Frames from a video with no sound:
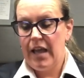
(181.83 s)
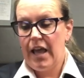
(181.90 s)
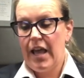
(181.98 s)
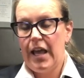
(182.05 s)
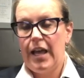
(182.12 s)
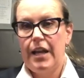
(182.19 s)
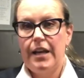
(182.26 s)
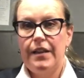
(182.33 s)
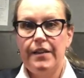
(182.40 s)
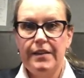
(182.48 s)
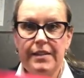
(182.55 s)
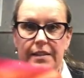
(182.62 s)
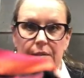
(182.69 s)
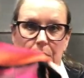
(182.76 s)
And
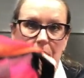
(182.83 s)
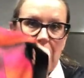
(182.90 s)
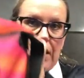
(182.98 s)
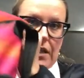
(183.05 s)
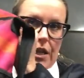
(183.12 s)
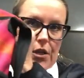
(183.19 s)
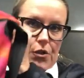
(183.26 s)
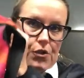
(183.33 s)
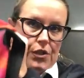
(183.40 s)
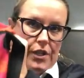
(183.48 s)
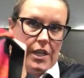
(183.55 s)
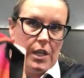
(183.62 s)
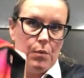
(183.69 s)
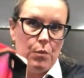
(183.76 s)
this is a bag that I usually
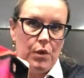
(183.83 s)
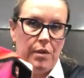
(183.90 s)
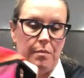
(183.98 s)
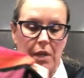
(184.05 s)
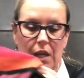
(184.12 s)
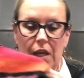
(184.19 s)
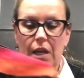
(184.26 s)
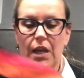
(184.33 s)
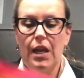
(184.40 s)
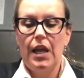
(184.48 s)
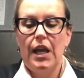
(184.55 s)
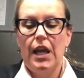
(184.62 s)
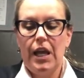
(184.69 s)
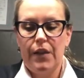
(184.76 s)
keep with me
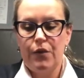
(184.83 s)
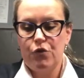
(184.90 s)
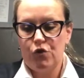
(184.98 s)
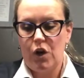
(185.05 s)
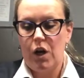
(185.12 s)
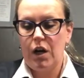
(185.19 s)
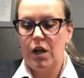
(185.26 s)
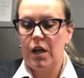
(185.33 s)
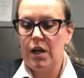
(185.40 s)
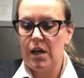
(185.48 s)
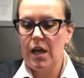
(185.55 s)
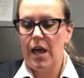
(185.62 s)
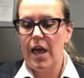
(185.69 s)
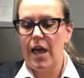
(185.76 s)
in the truck,
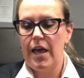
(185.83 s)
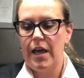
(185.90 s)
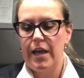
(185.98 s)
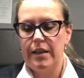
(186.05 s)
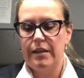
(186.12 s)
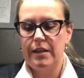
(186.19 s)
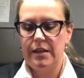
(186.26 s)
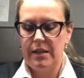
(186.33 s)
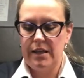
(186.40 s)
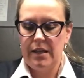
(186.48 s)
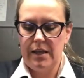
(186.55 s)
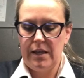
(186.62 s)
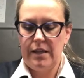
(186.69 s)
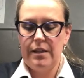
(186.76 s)
and
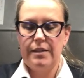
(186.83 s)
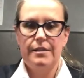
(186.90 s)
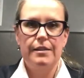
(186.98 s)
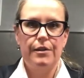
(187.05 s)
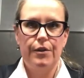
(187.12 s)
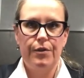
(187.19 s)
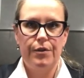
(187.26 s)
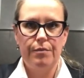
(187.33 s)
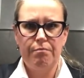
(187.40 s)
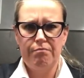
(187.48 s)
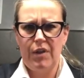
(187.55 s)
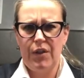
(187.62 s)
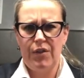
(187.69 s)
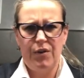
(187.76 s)
this is a
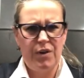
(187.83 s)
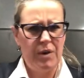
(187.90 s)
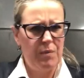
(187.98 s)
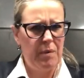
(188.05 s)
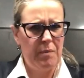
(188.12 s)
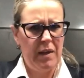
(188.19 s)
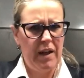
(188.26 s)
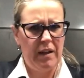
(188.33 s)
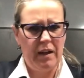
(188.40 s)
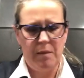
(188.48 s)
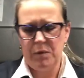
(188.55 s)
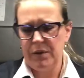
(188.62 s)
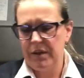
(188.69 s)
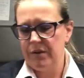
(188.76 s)
31 bag, I
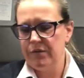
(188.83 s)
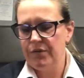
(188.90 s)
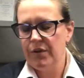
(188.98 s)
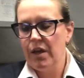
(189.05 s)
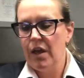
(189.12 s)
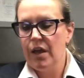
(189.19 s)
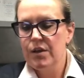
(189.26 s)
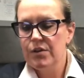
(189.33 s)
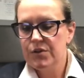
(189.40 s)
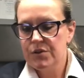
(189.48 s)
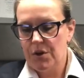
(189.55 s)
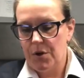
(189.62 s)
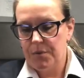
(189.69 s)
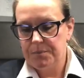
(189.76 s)
believe.
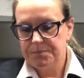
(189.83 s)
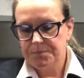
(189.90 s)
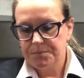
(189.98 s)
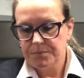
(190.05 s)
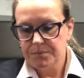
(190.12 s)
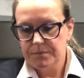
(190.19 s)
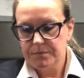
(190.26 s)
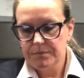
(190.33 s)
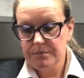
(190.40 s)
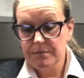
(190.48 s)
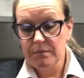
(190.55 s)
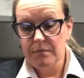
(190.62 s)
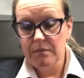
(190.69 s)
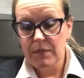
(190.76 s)
So
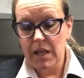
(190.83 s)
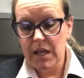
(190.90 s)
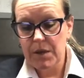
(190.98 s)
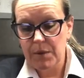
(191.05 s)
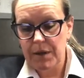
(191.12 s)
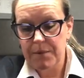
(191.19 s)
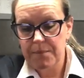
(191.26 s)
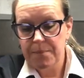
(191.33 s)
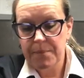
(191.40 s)
anyway,